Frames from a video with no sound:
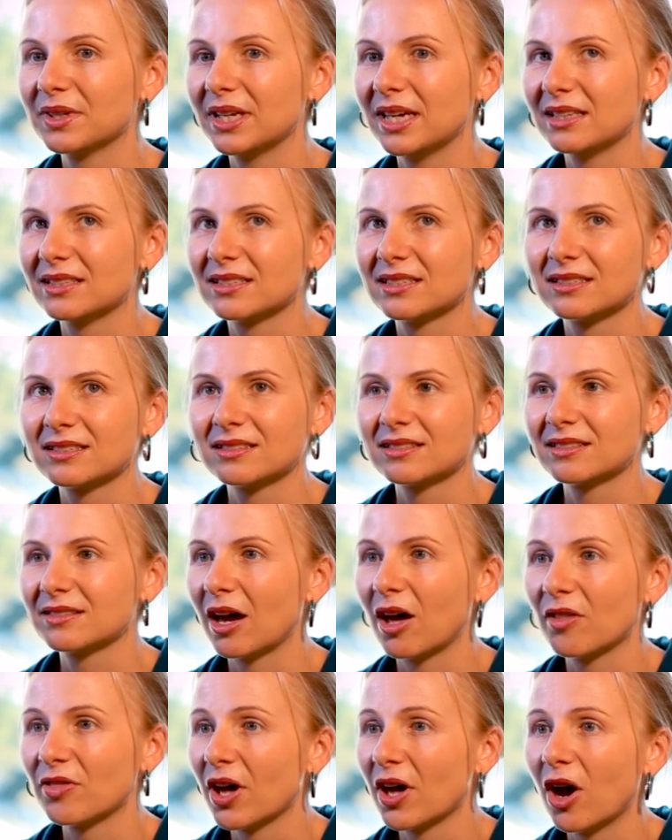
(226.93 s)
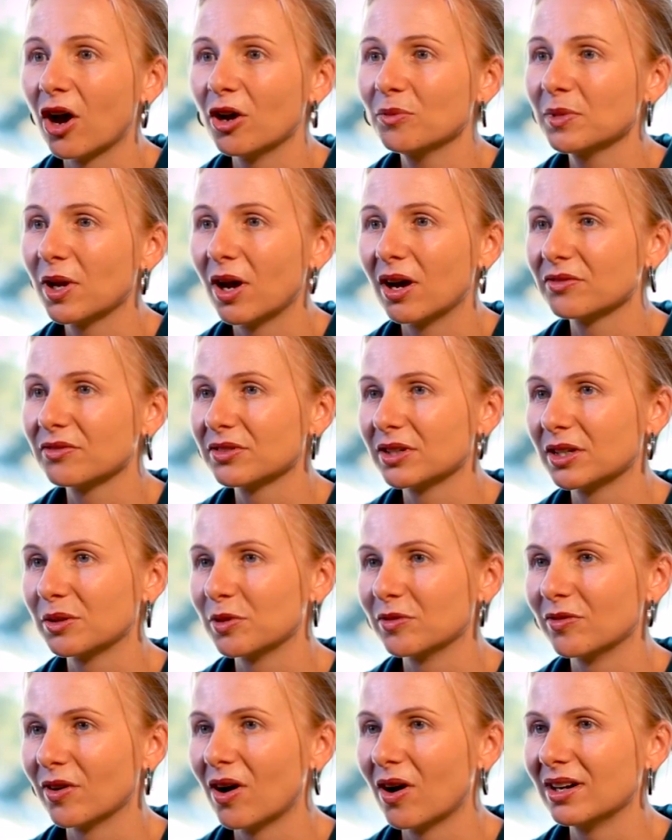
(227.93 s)
it's the home life that
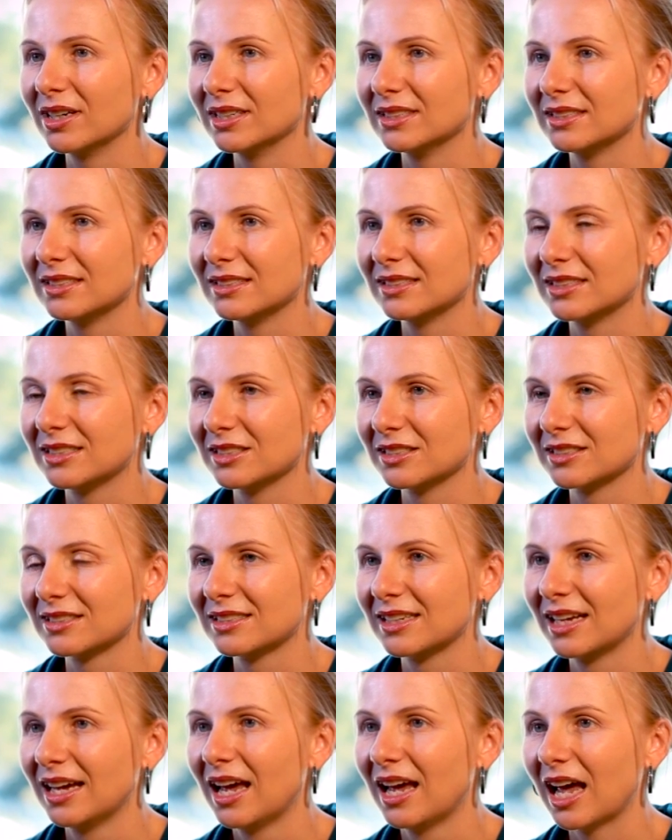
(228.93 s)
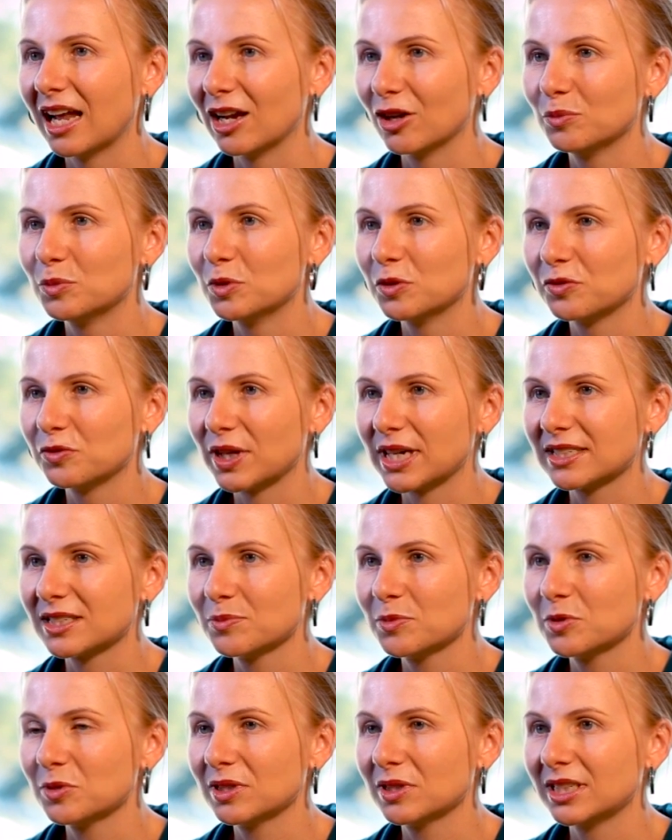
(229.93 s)
it provides. It's just a lot more
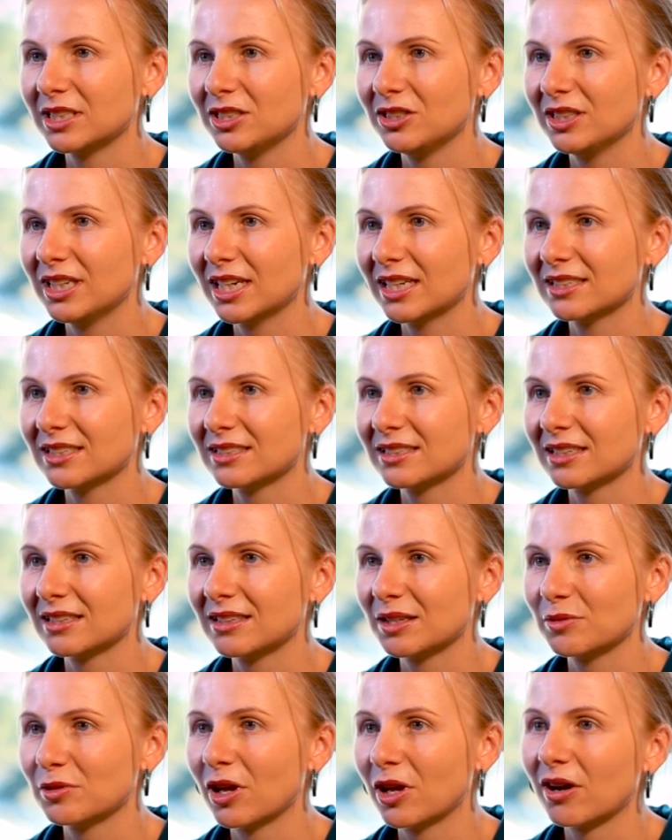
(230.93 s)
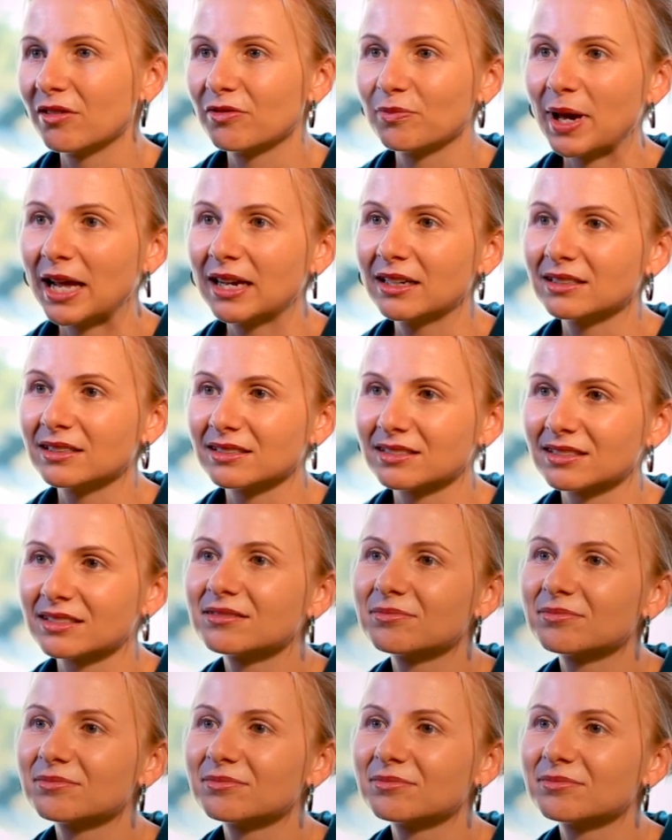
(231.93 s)
flexible and you get the life balance.